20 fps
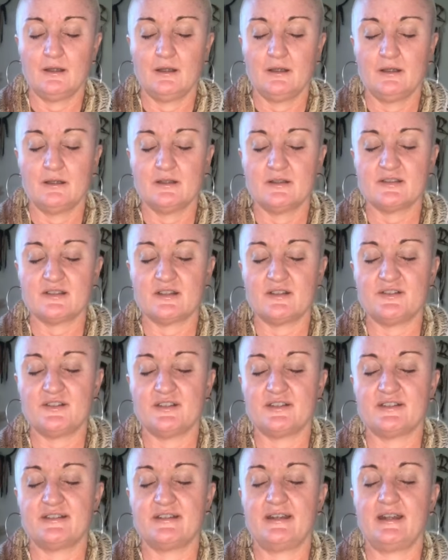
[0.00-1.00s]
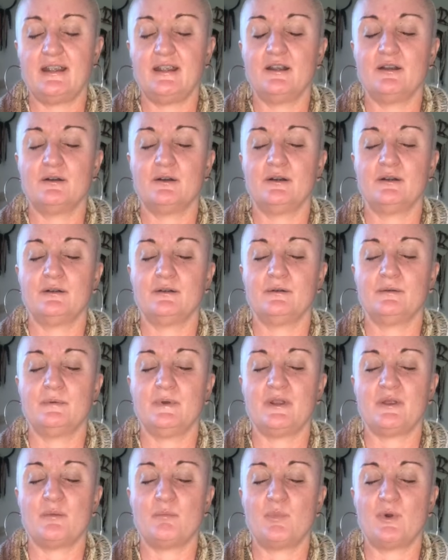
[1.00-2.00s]
So as you're sitting
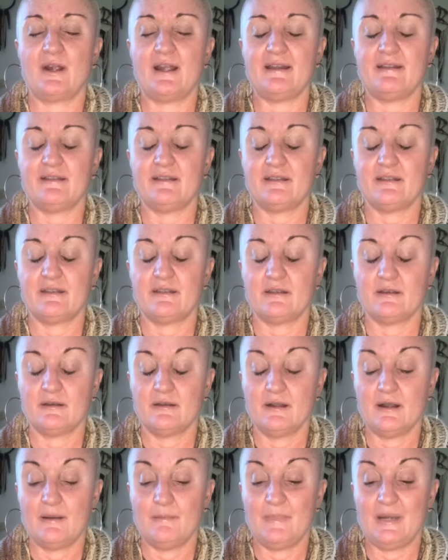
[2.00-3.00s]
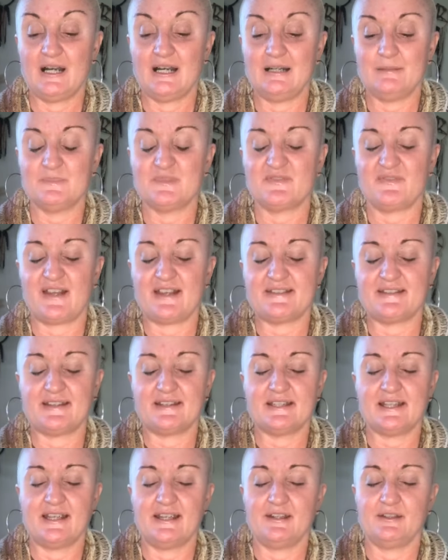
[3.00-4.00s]
with the breath, palms facing
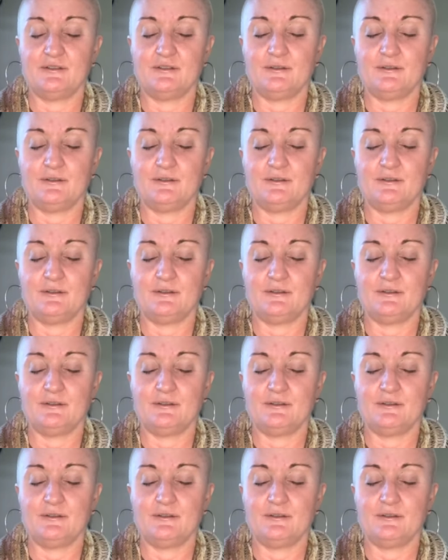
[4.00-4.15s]
down,